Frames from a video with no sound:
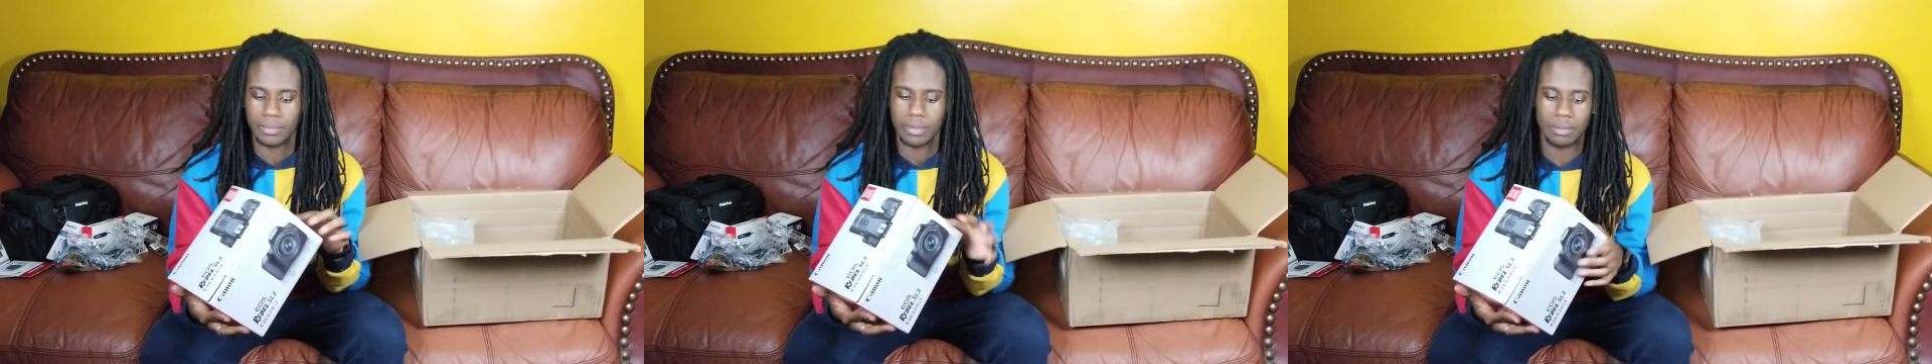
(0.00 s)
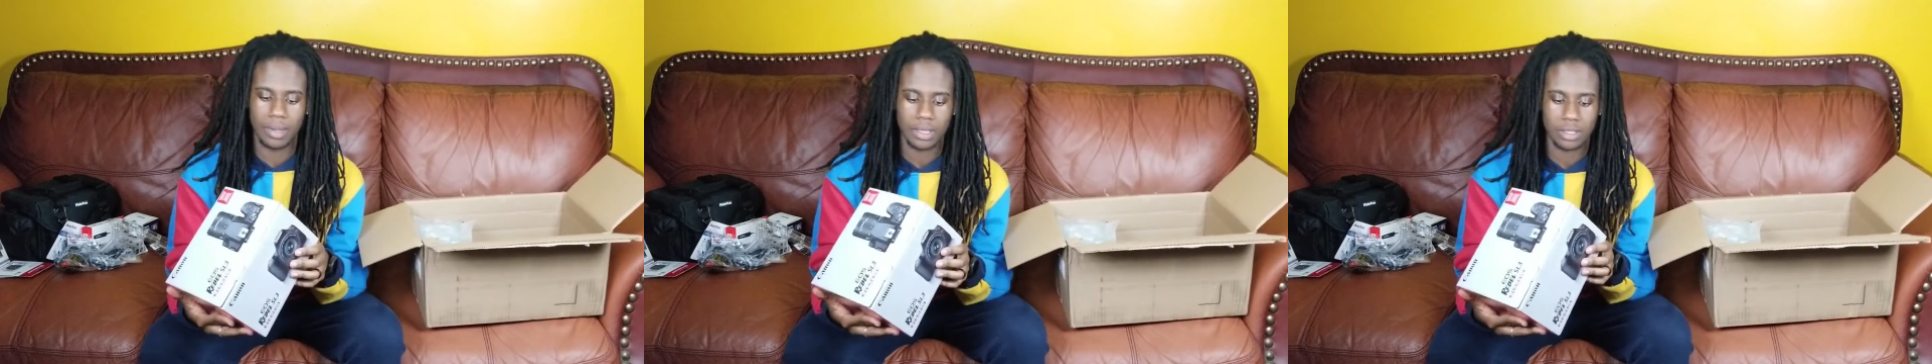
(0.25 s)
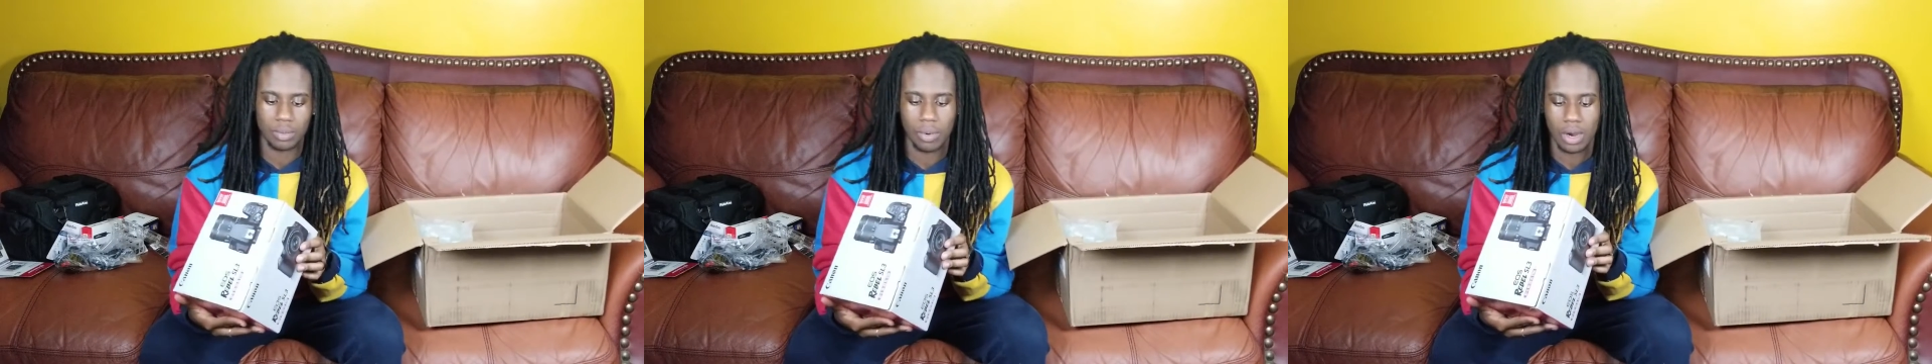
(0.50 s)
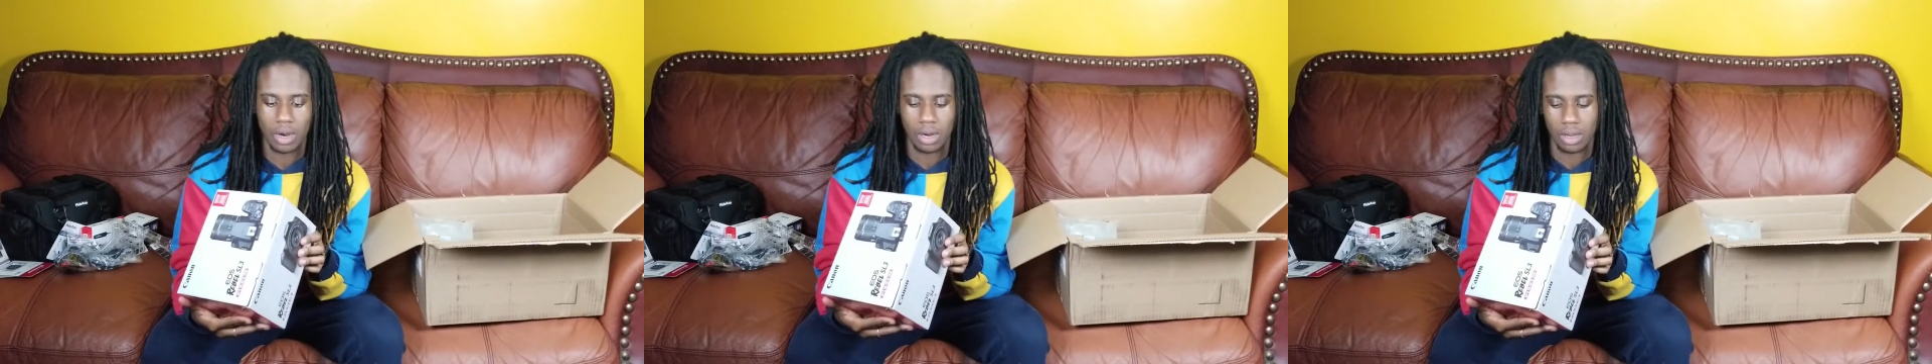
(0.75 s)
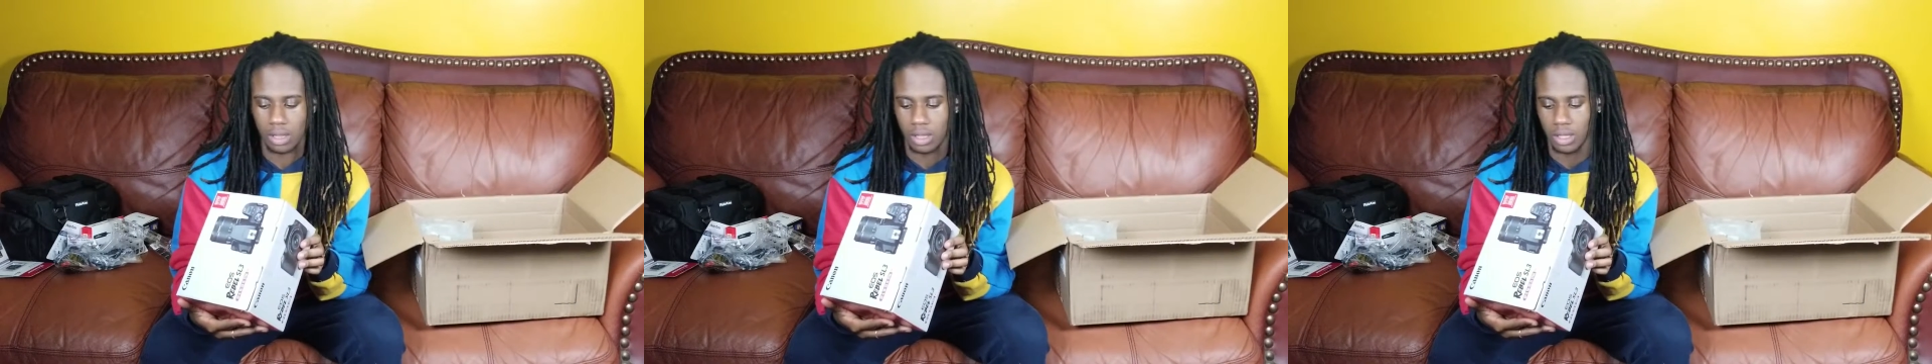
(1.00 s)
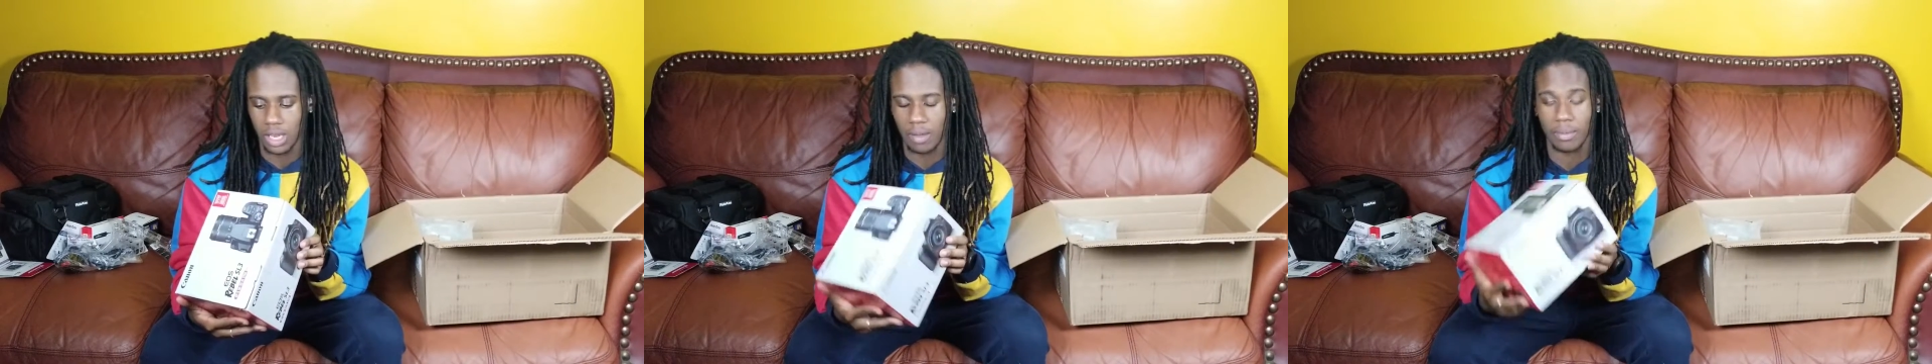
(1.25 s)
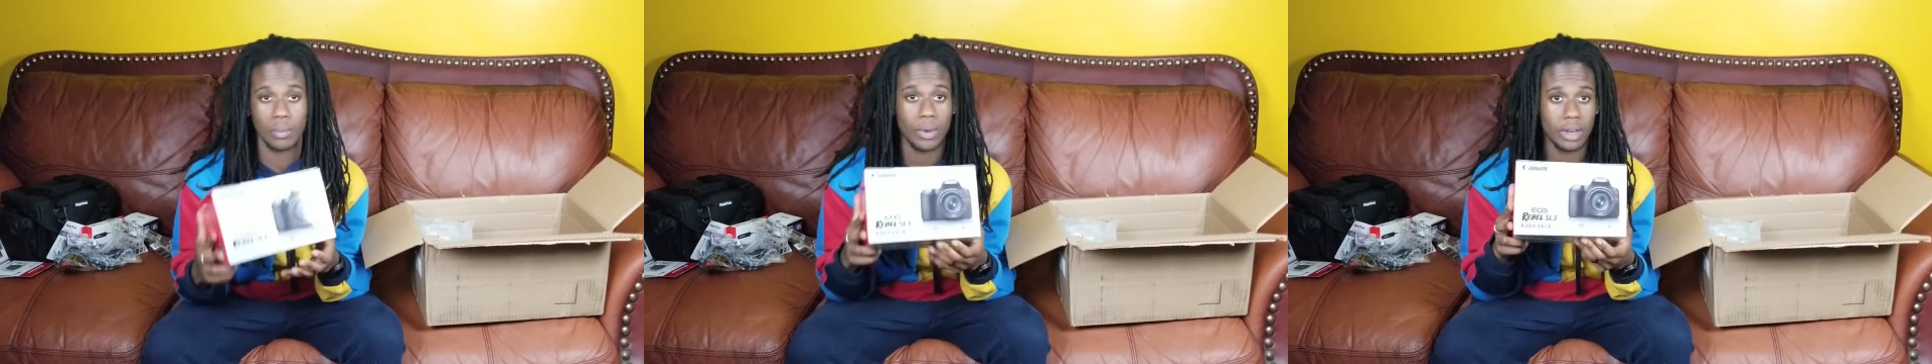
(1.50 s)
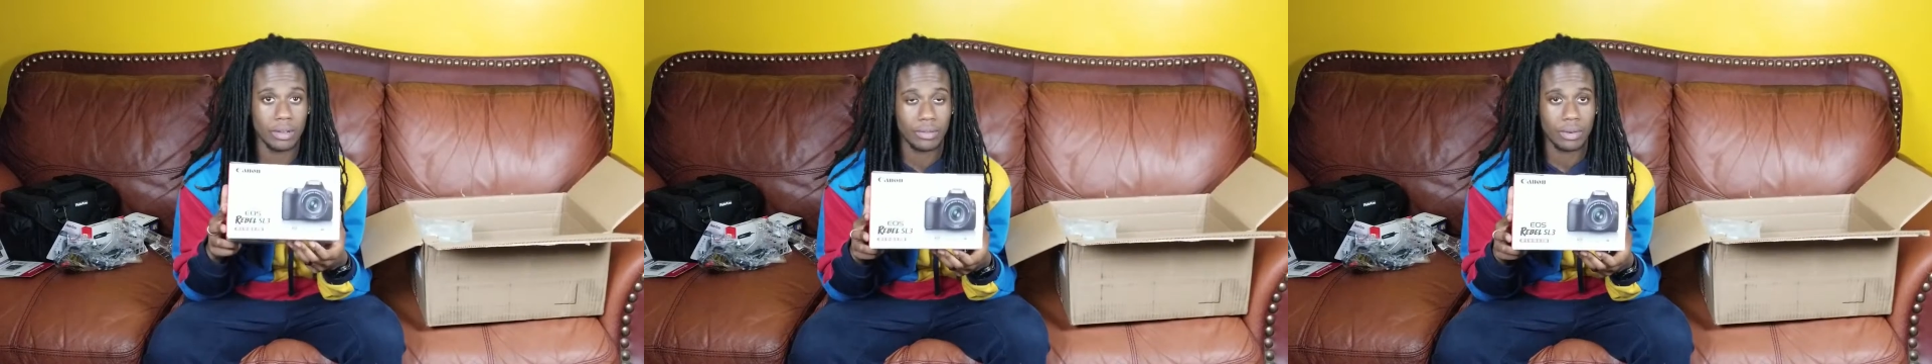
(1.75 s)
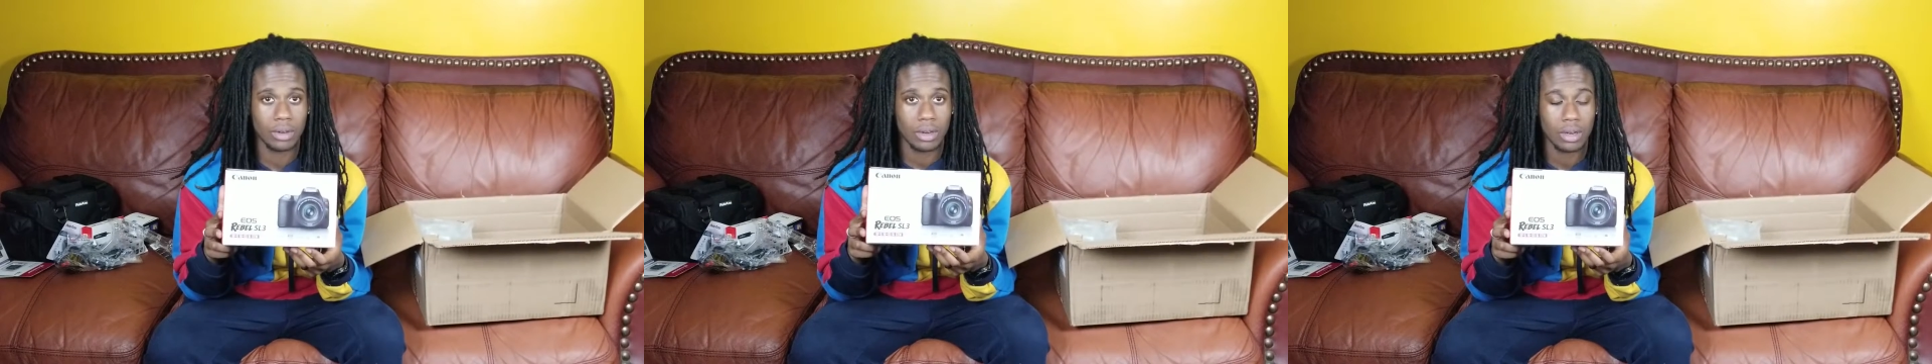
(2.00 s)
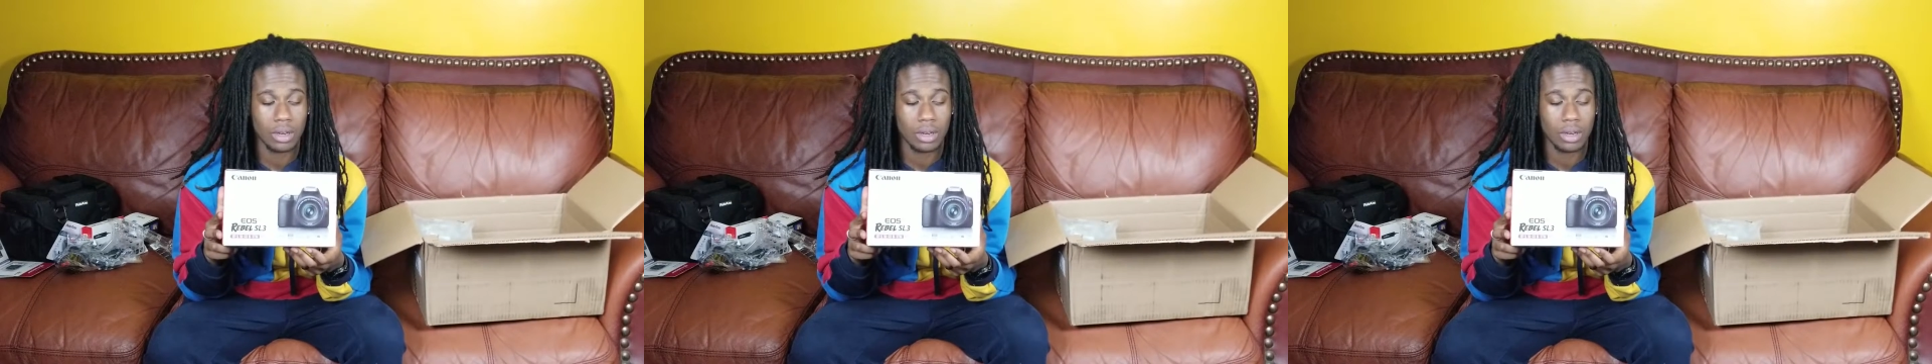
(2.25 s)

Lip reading: best part that I've been waiting for.